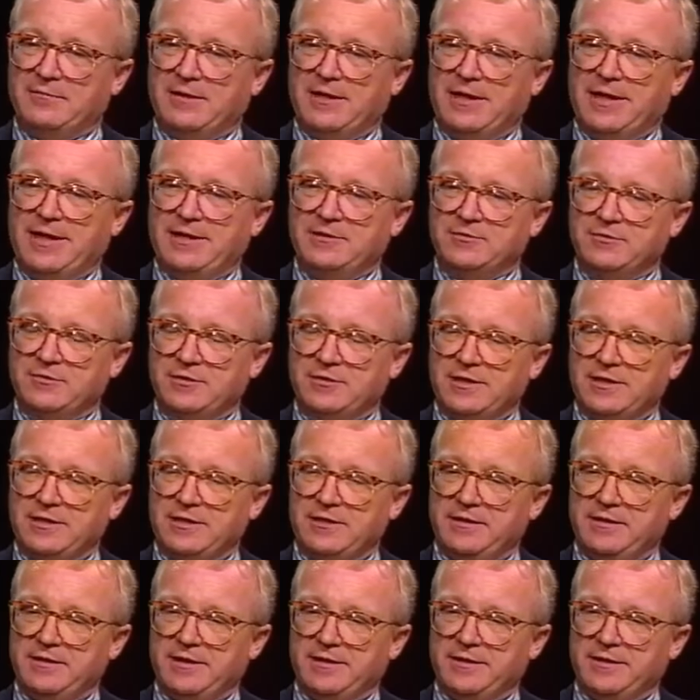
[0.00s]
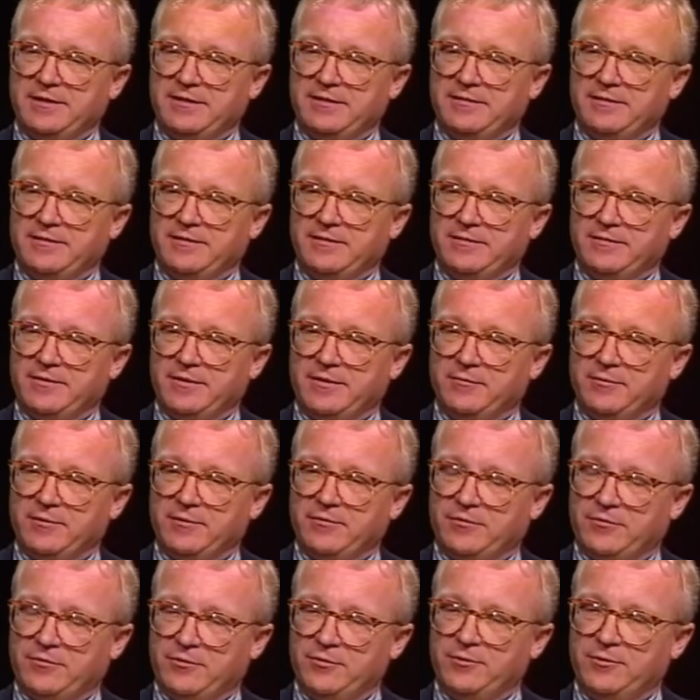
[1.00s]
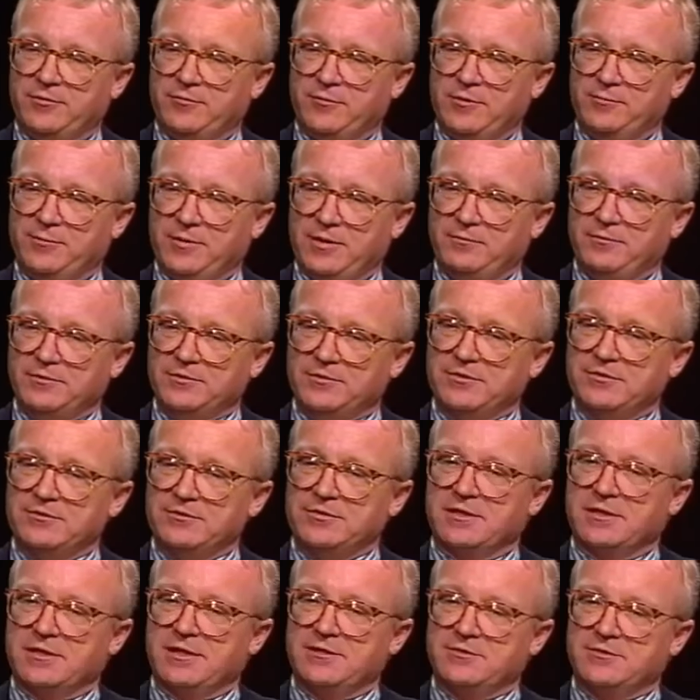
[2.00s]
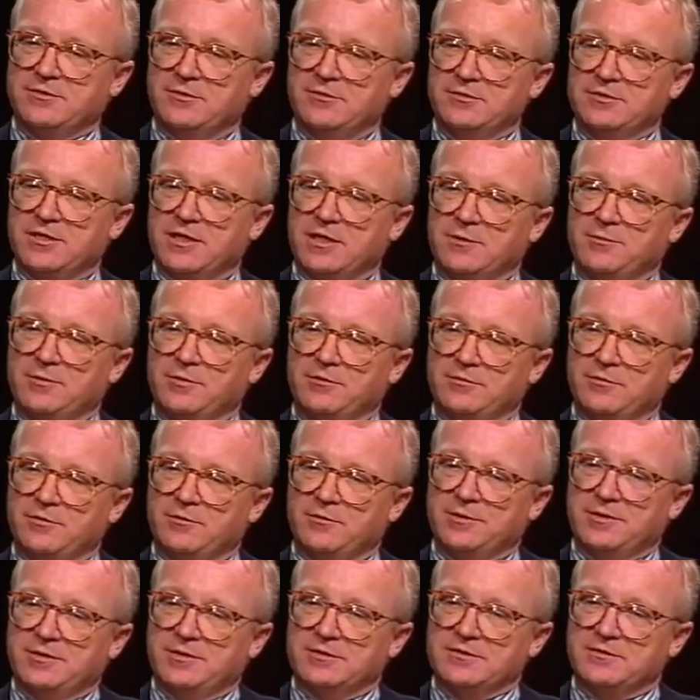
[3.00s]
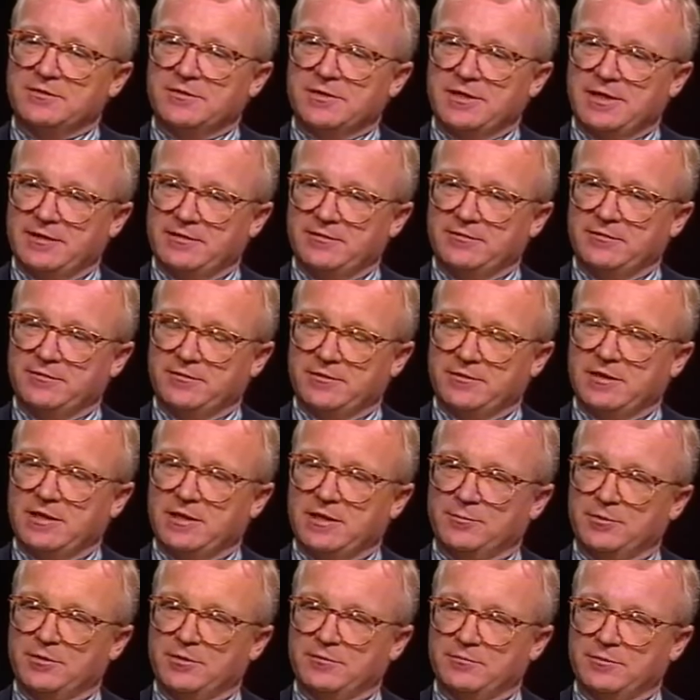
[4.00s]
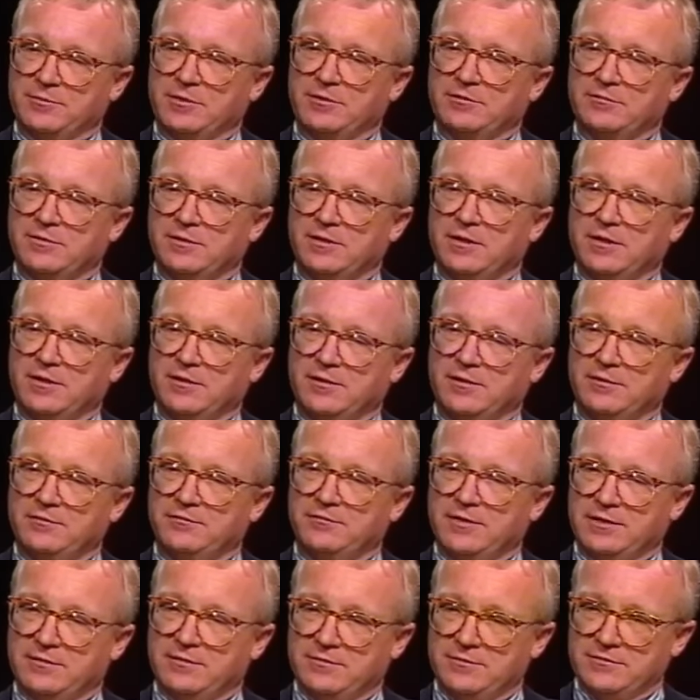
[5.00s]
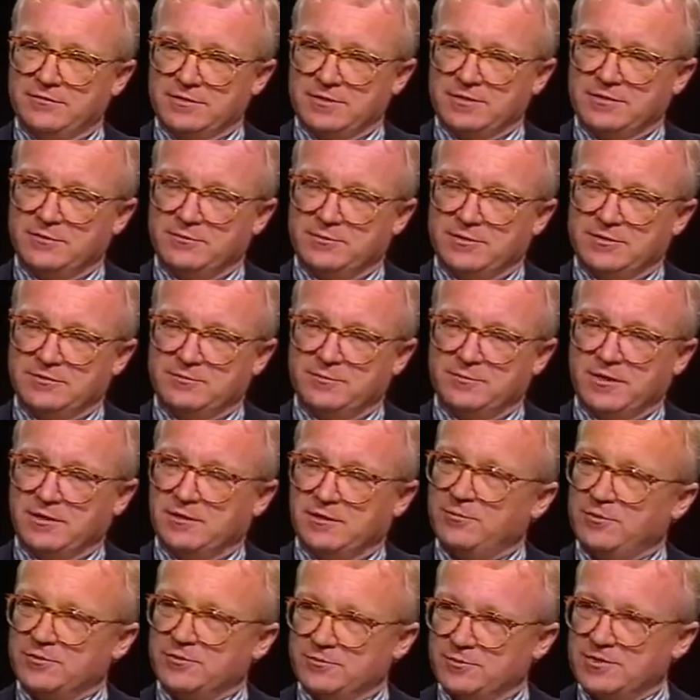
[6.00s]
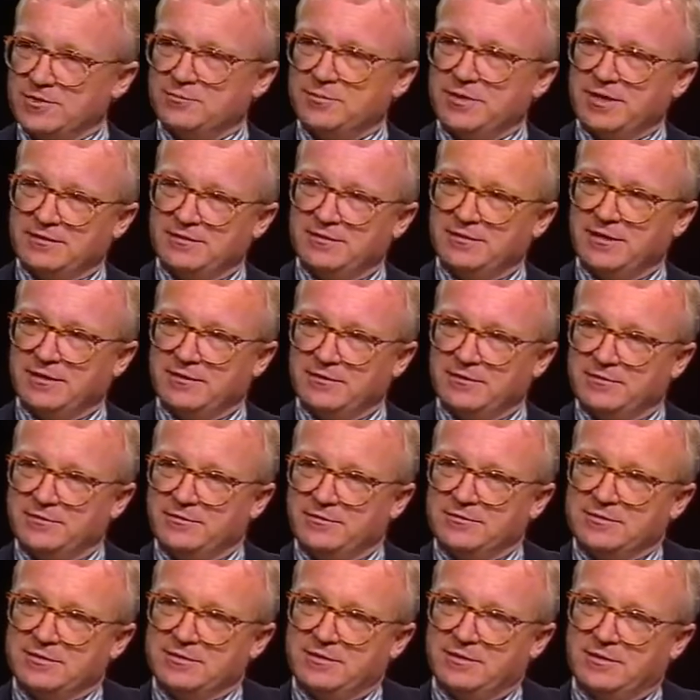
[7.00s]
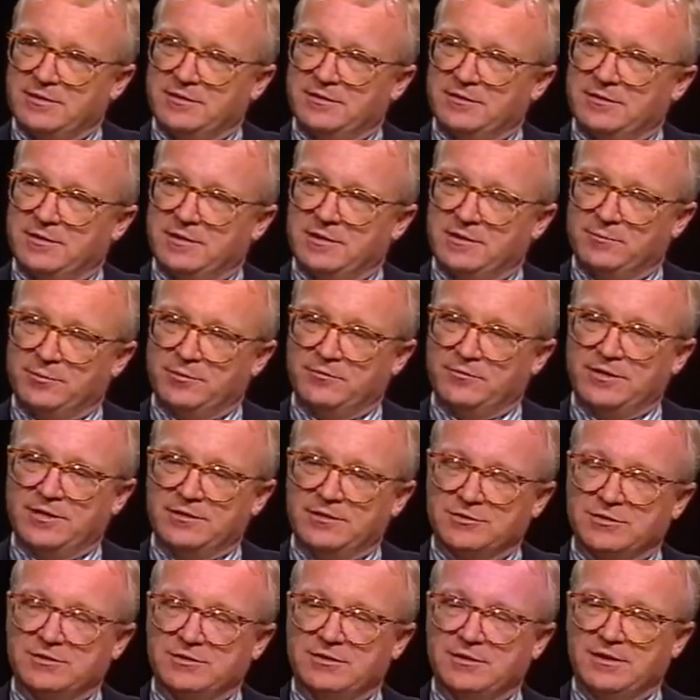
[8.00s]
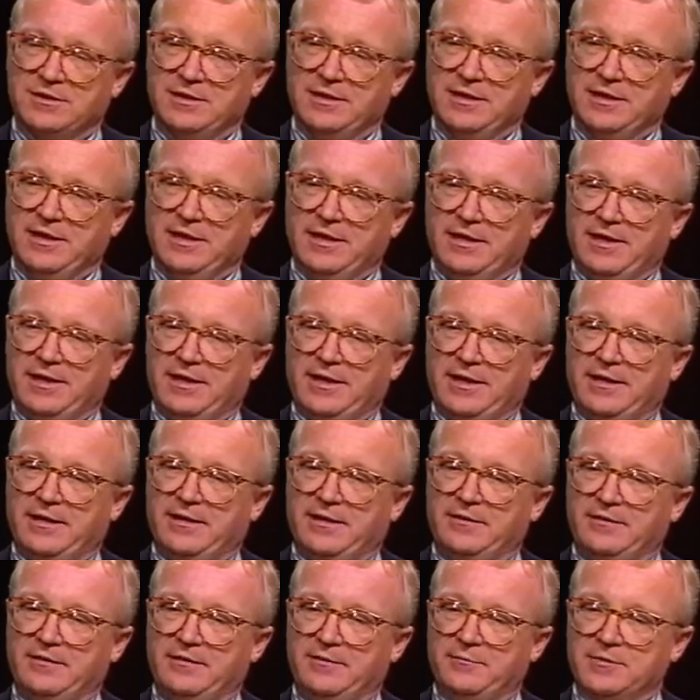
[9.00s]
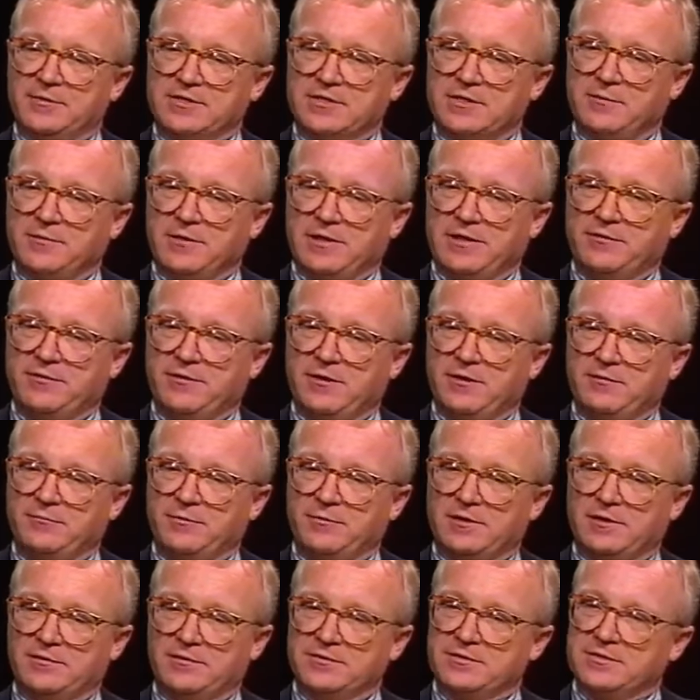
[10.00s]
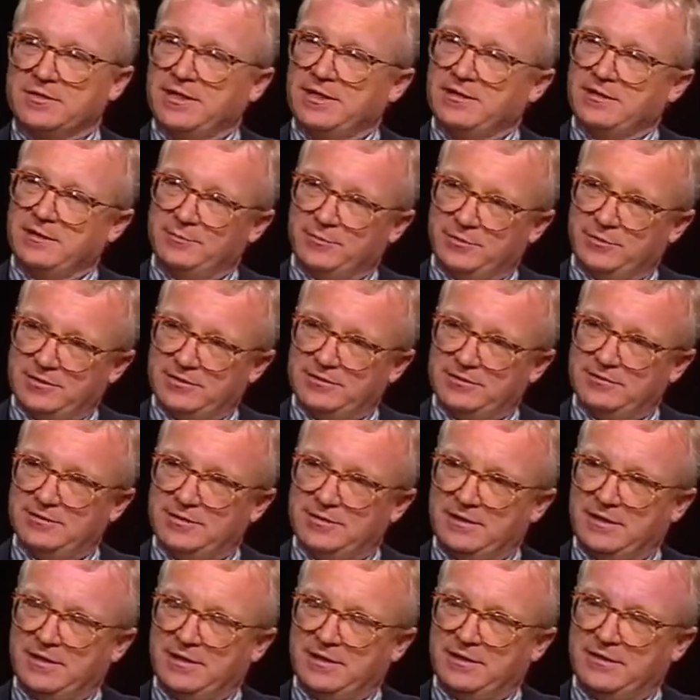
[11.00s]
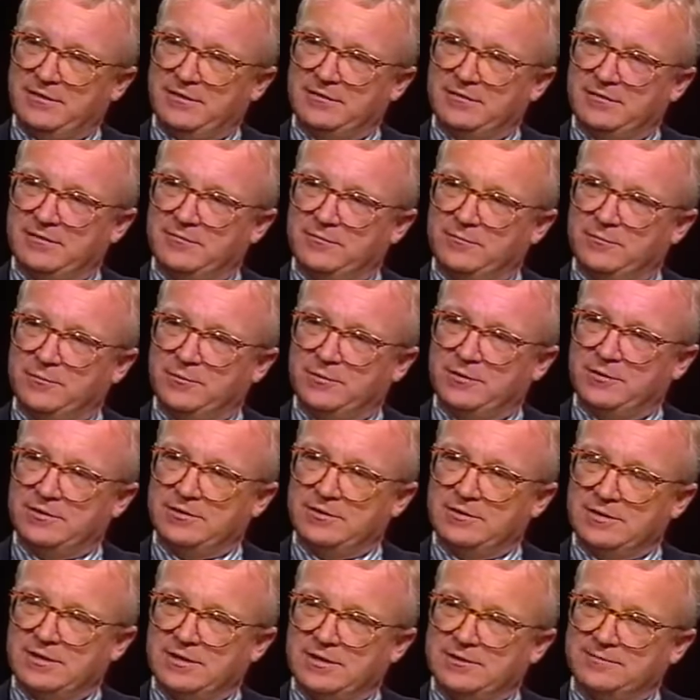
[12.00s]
Actually, there were 2 or 3 publishers, and I chose Harper & Row because of the editor at Harper & Row, Hugh Van Dusen, who is one of the most respected editors in the profession. And it was someone I thought would understand the book and would